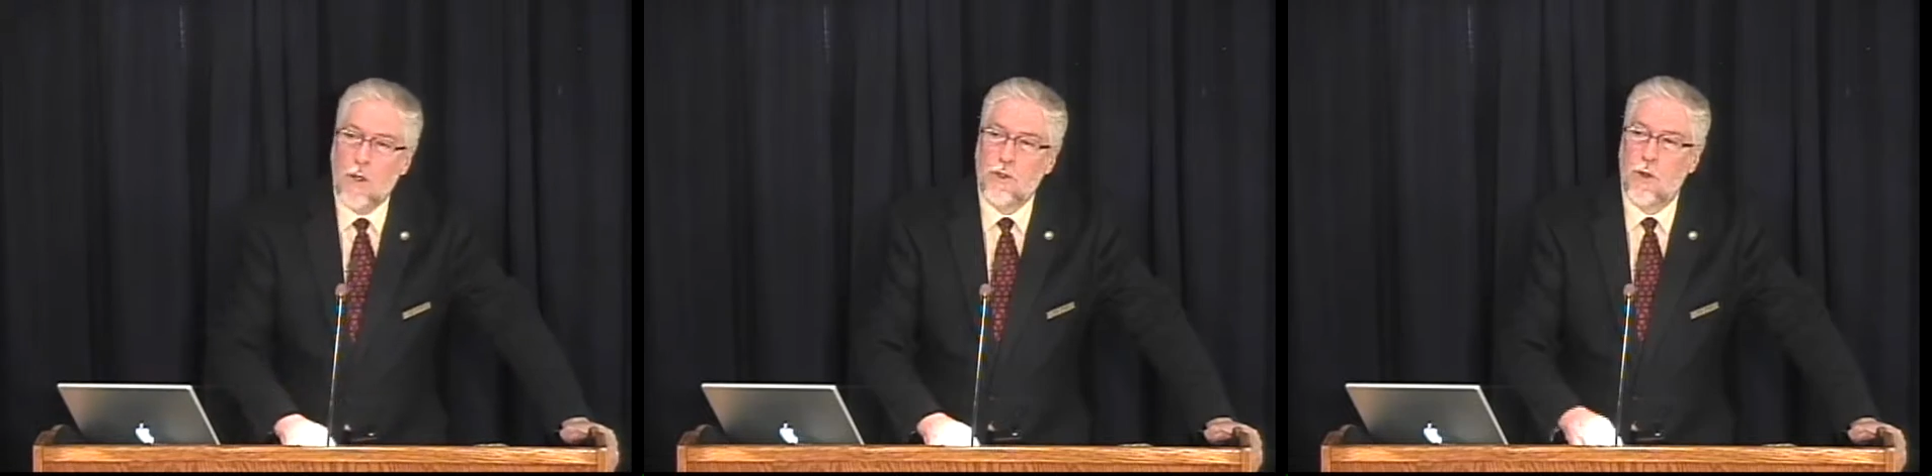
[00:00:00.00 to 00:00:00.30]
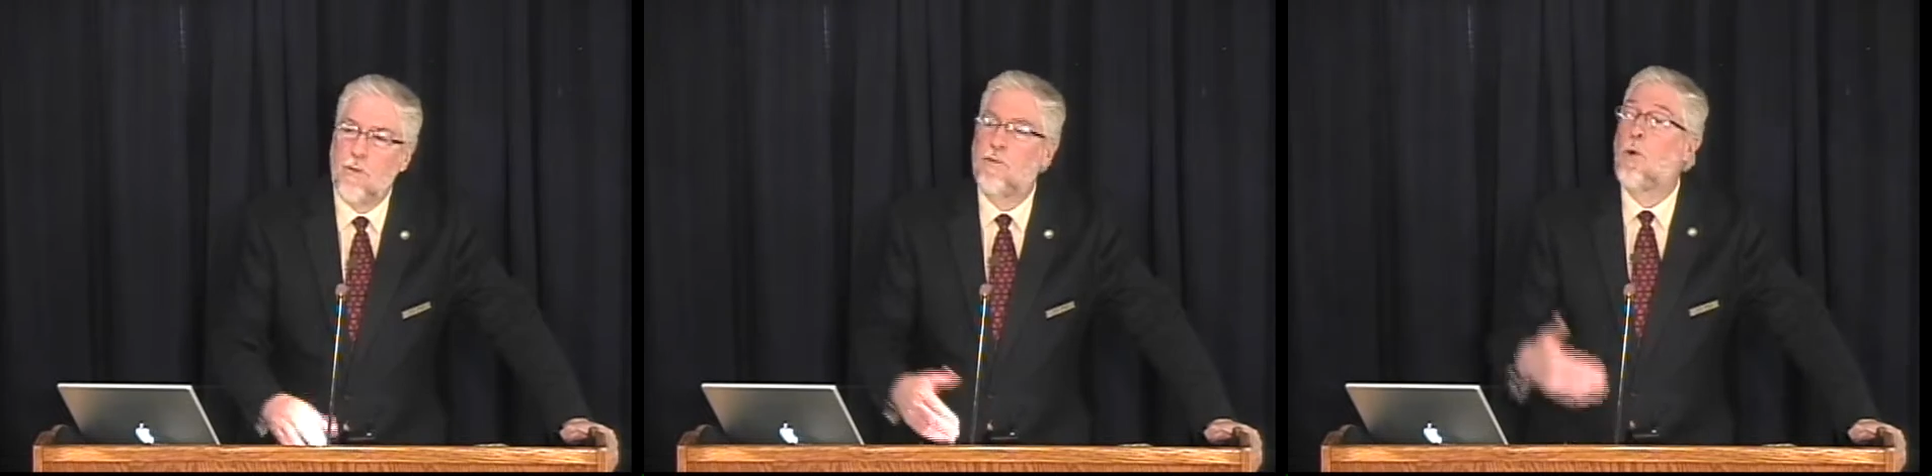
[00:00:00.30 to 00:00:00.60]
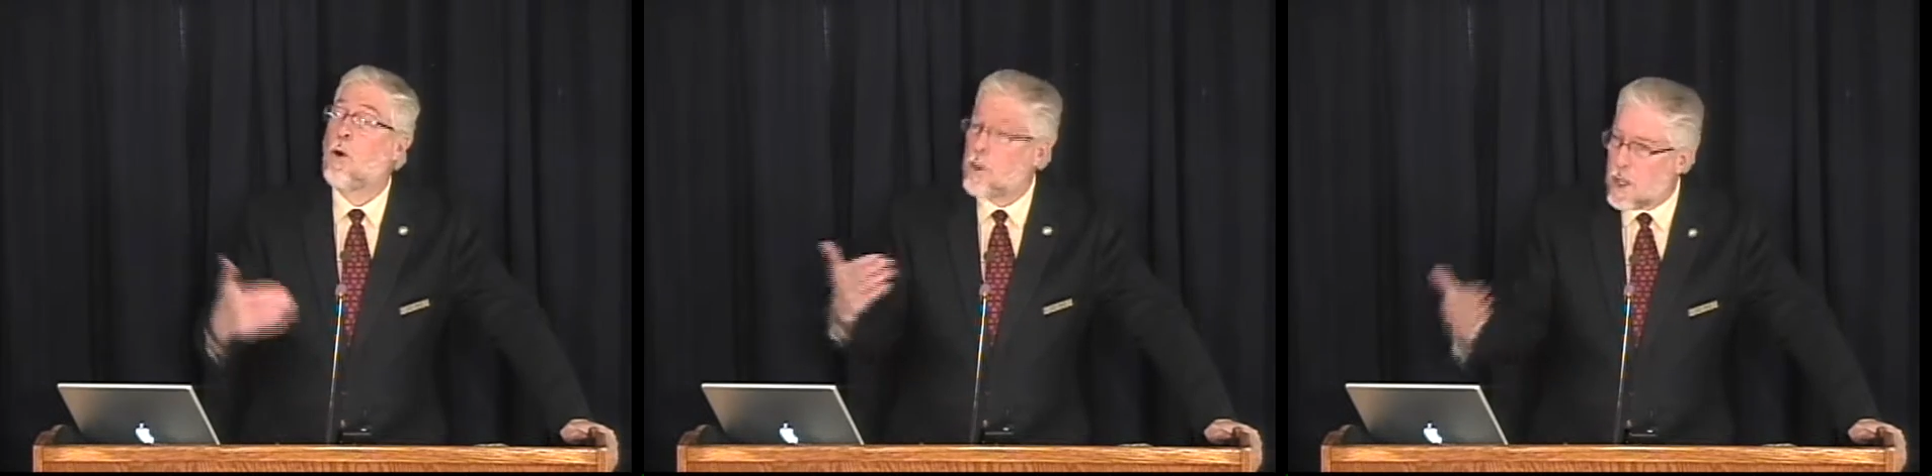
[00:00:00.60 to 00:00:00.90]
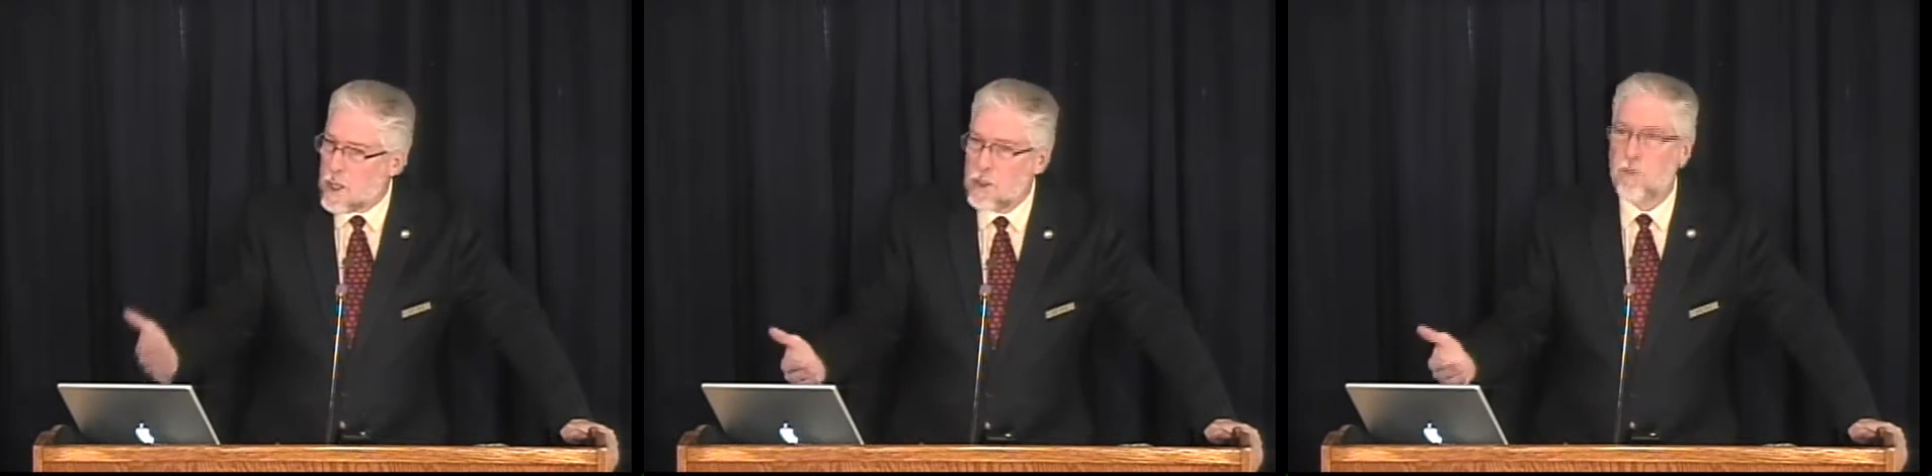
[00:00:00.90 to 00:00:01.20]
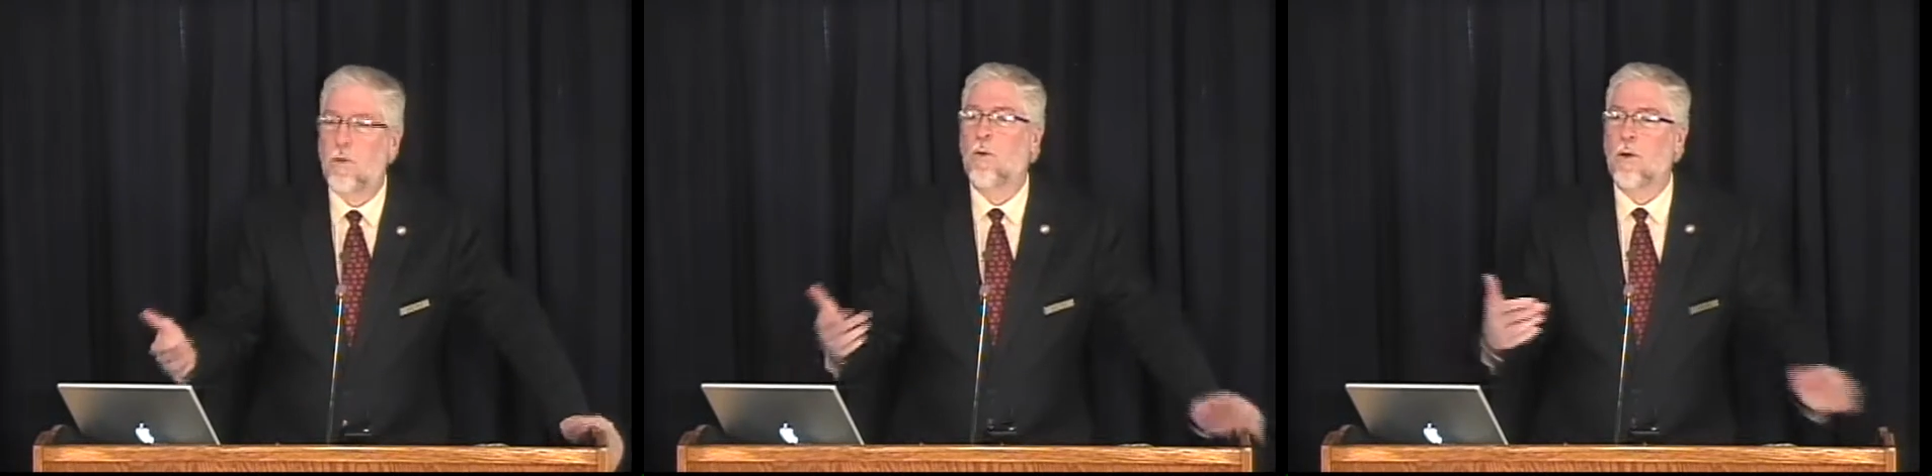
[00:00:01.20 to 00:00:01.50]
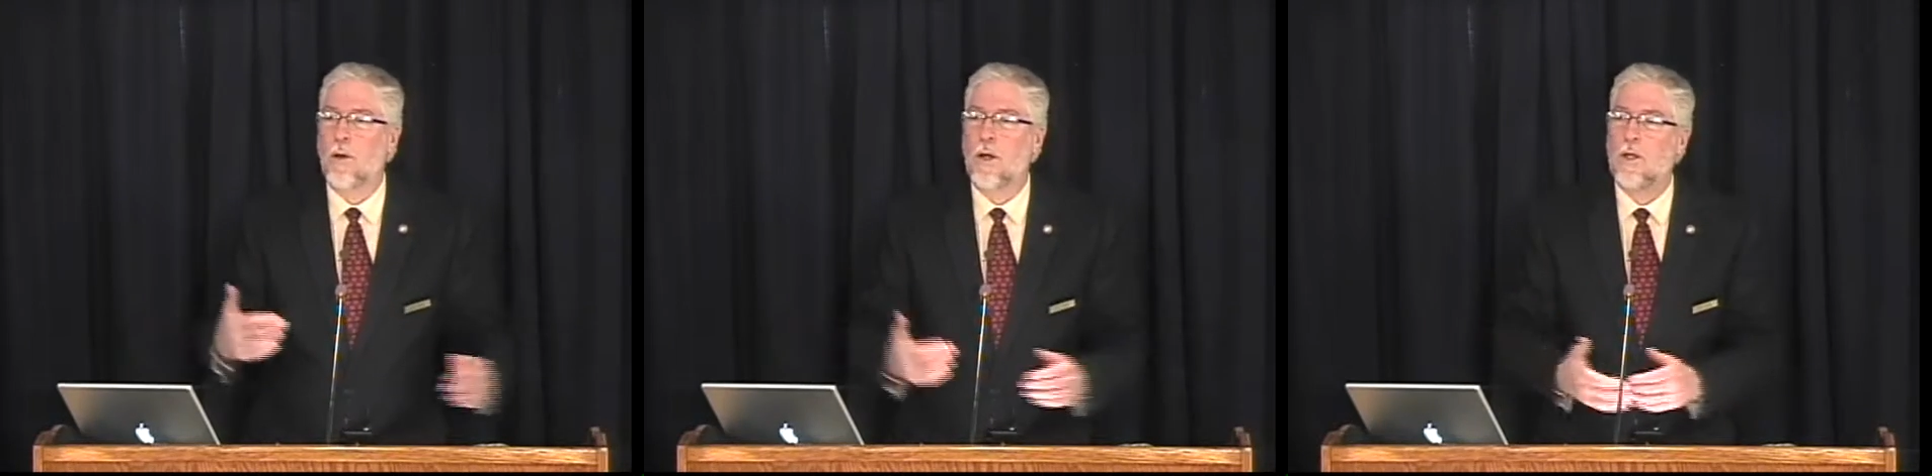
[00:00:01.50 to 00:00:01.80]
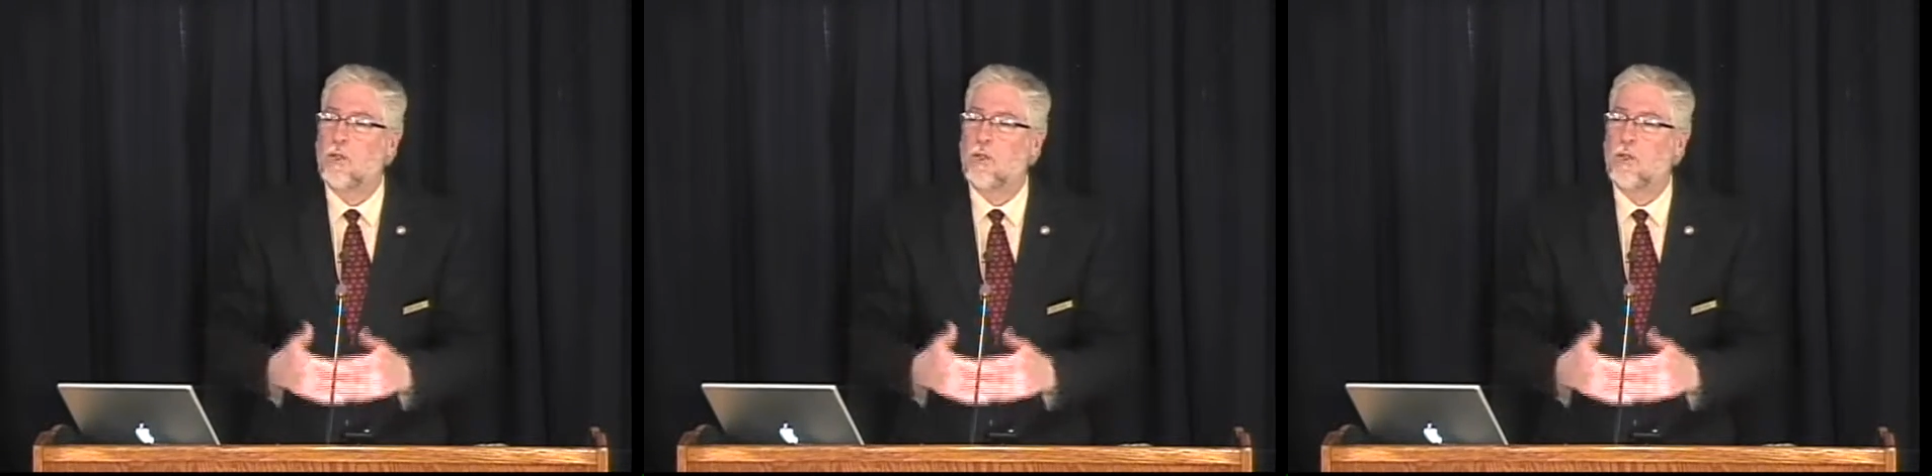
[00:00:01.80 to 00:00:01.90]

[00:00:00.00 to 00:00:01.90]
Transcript: So for this, for